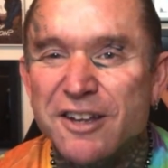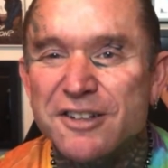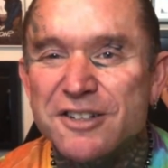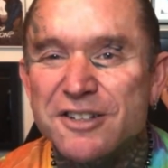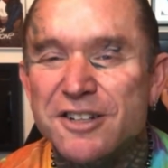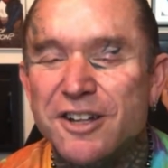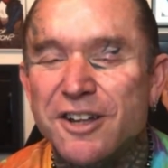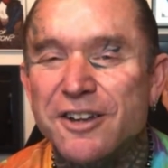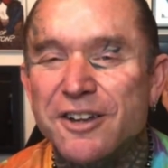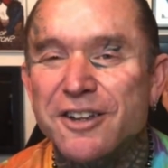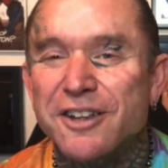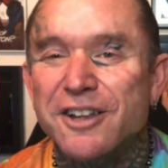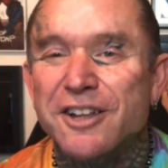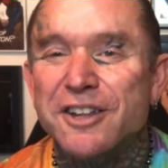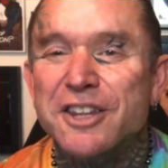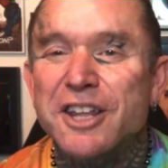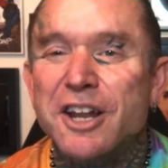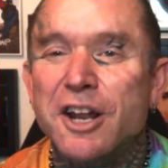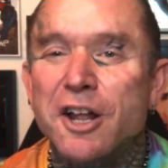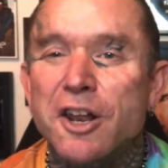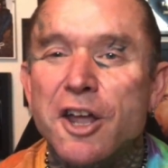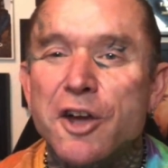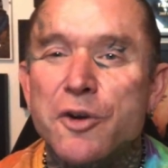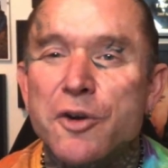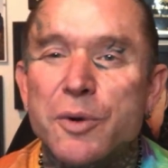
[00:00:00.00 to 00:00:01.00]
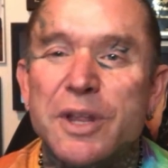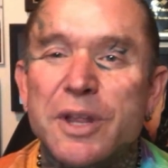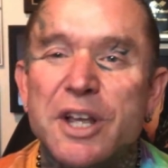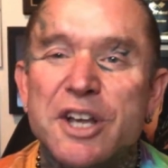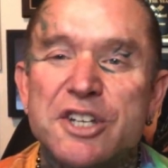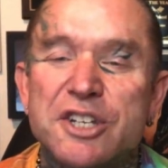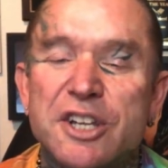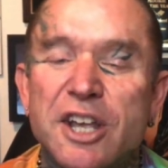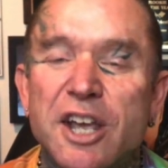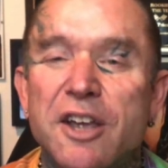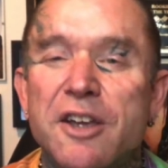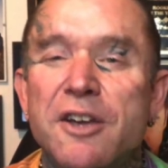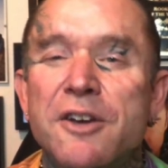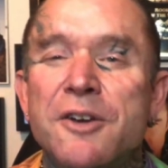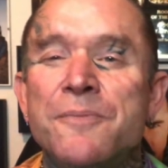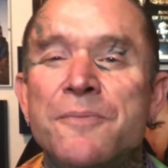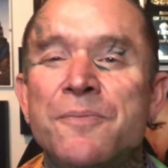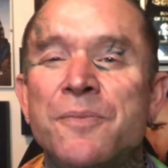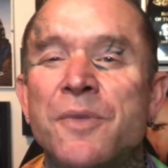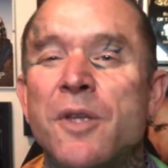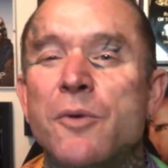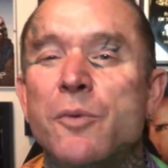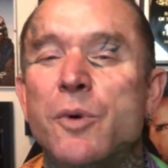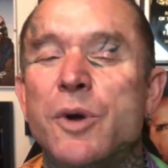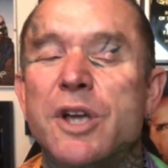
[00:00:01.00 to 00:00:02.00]
It's like, and then I like when they say,
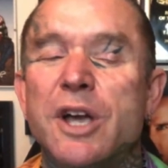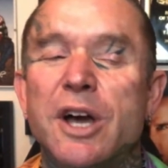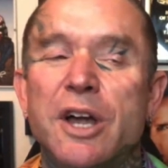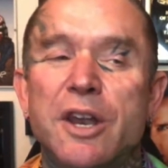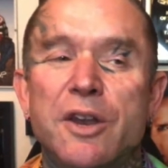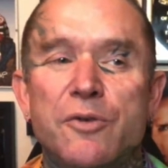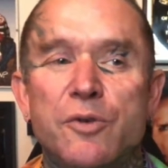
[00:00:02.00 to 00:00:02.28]
we're going